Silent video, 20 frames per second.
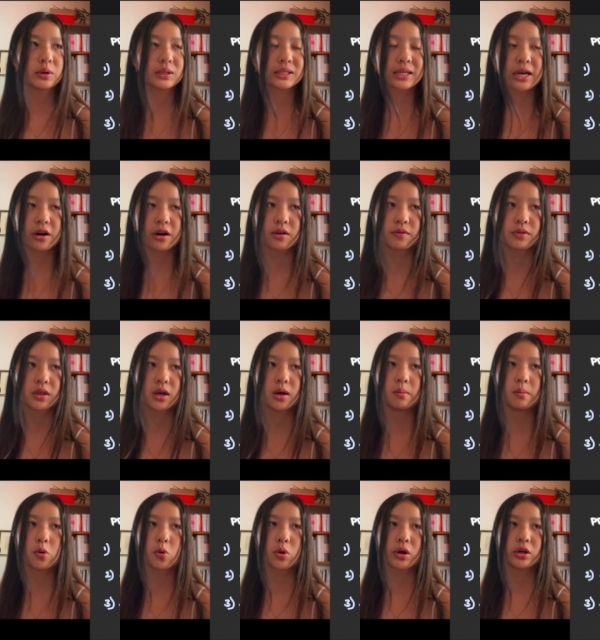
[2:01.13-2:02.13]
scared of
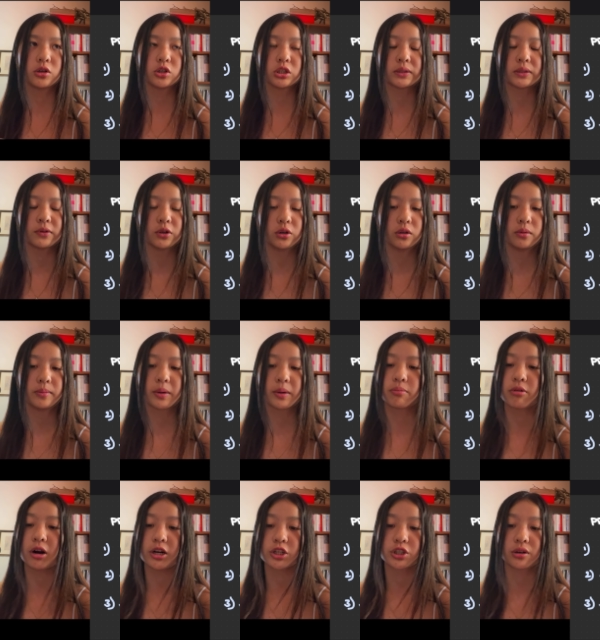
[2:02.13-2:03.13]
them, or you just feel a bit
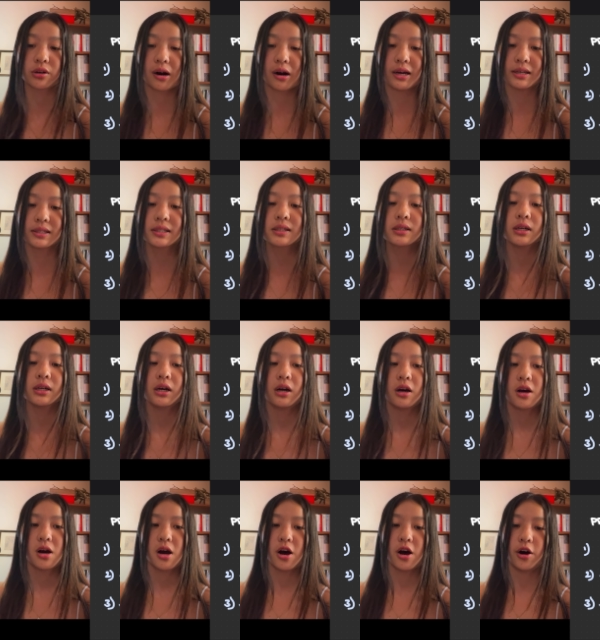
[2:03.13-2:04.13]
pressurized,
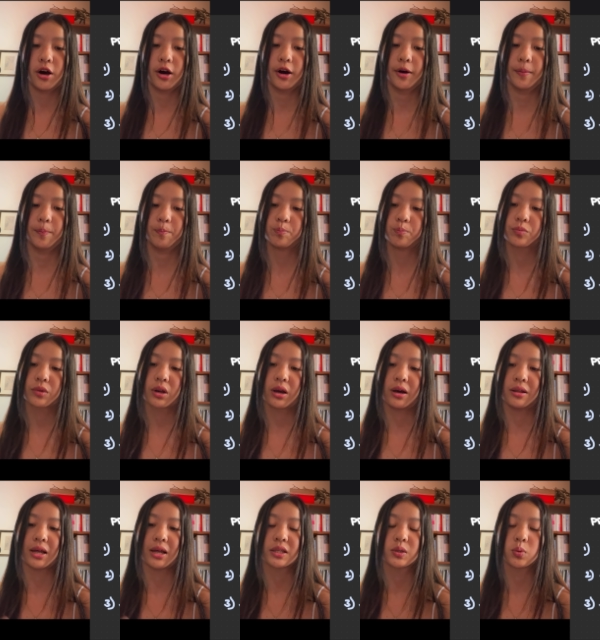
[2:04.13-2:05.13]
and
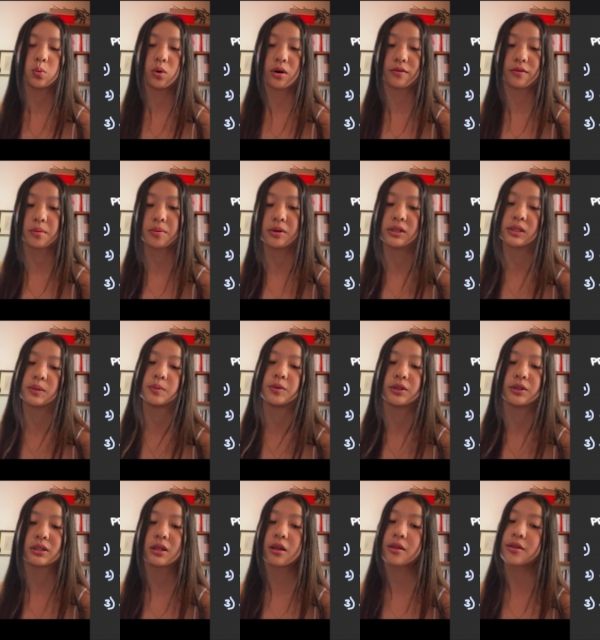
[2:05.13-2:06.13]
that's one of the
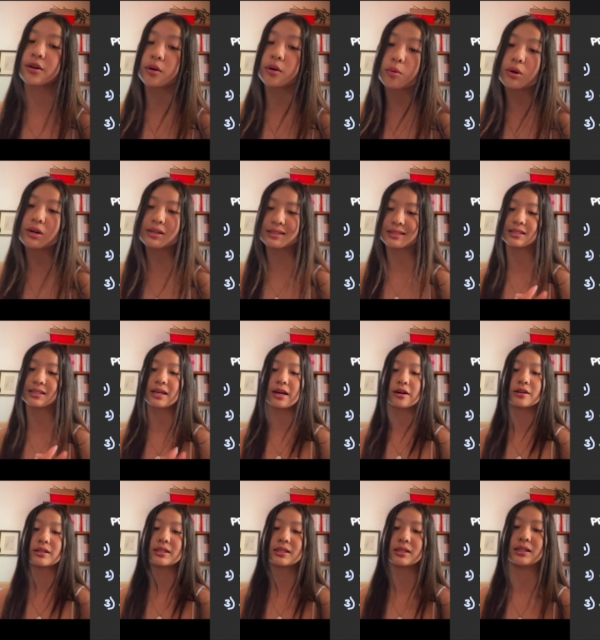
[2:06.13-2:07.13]
principles. The third one is
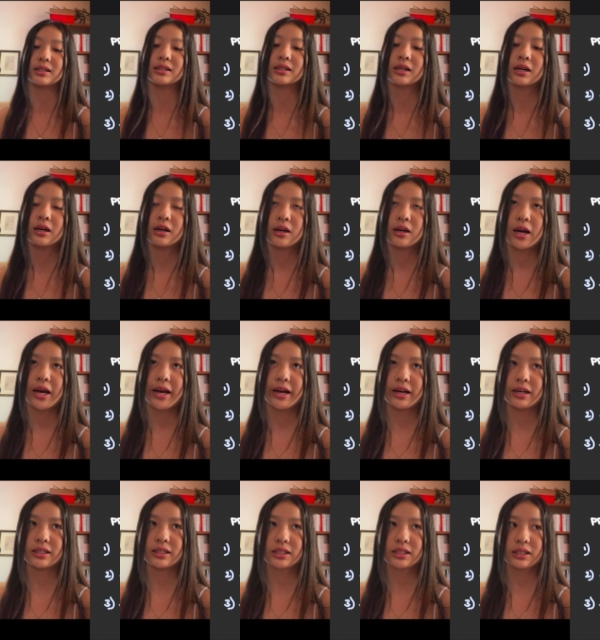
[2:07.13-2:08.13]
scarcity,
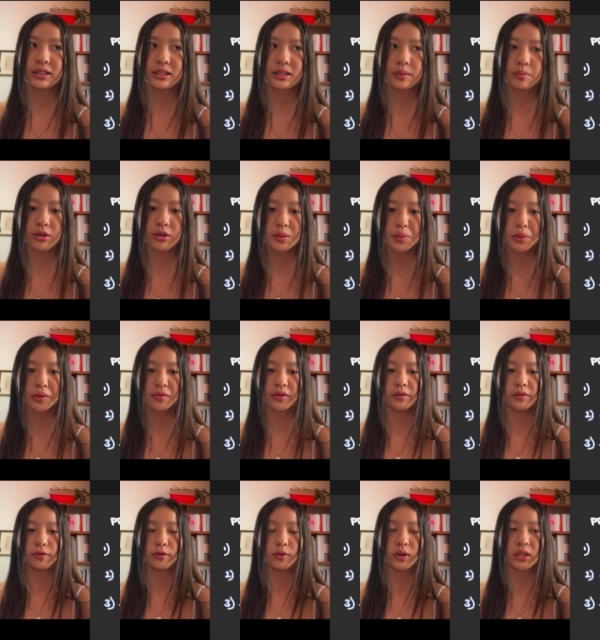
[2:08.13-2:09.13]
and it's a principle of
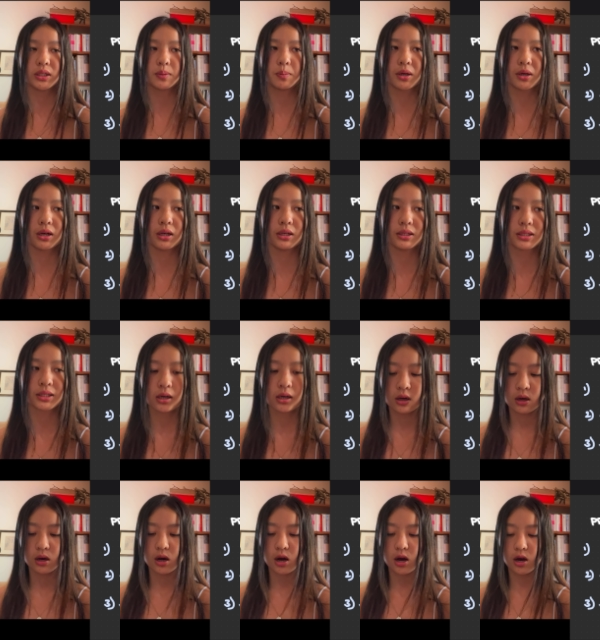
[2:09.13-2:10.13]
influence because
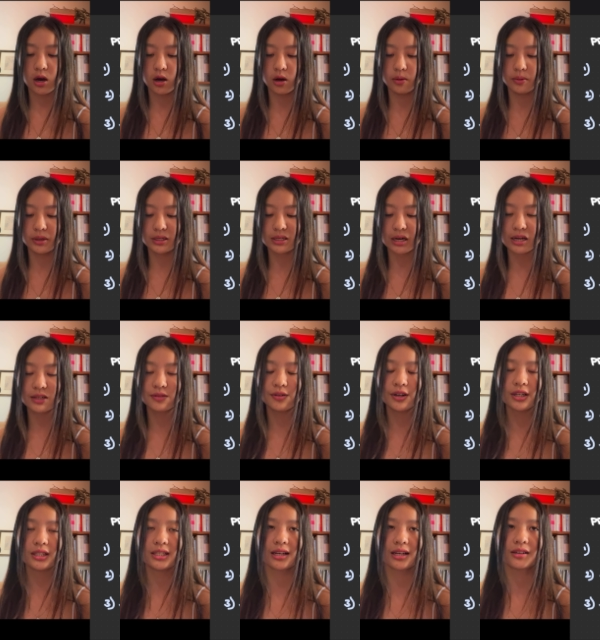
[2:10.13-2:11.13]
it ties
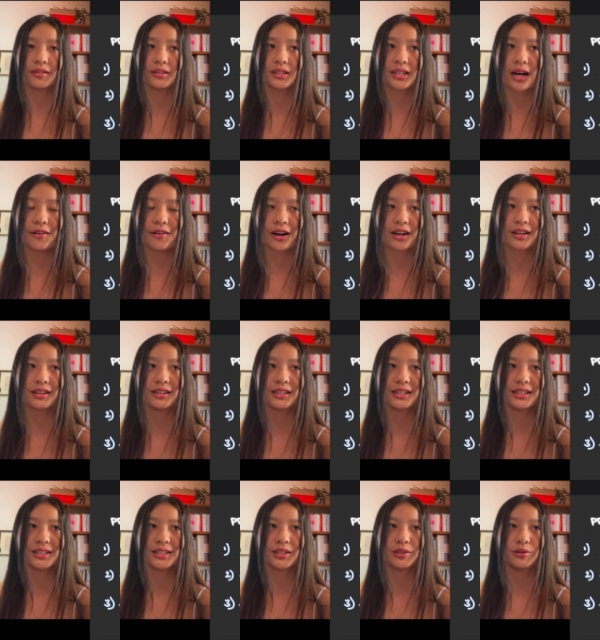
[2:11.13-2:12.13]
very directly
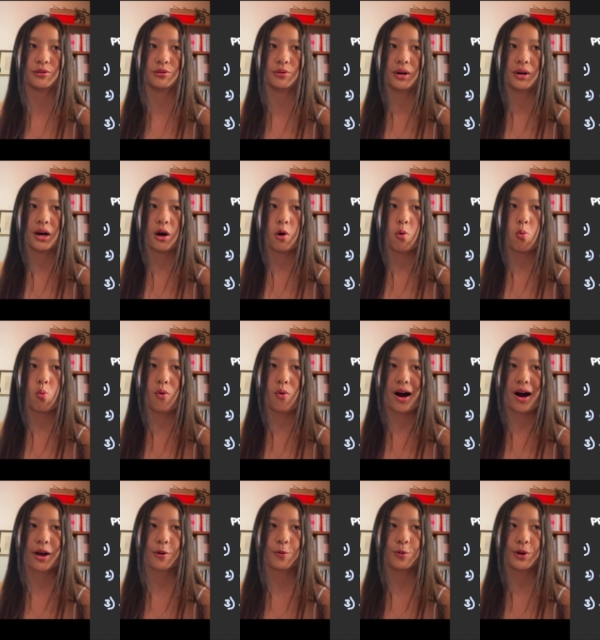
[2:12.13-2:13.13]
into
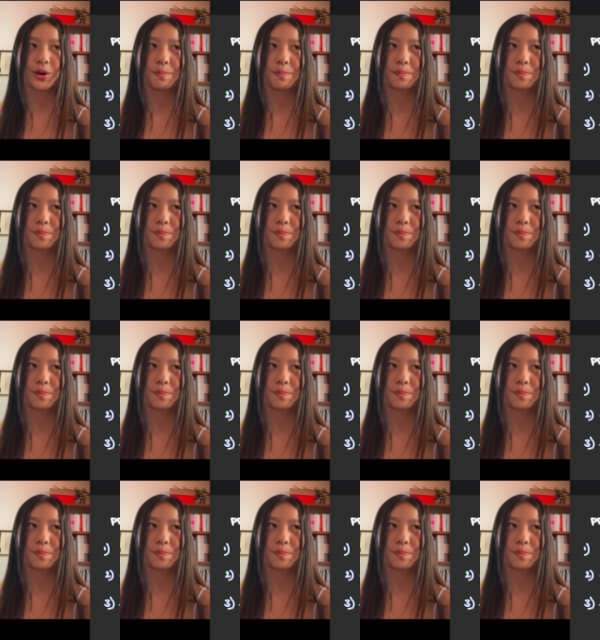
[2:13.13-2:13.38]
why we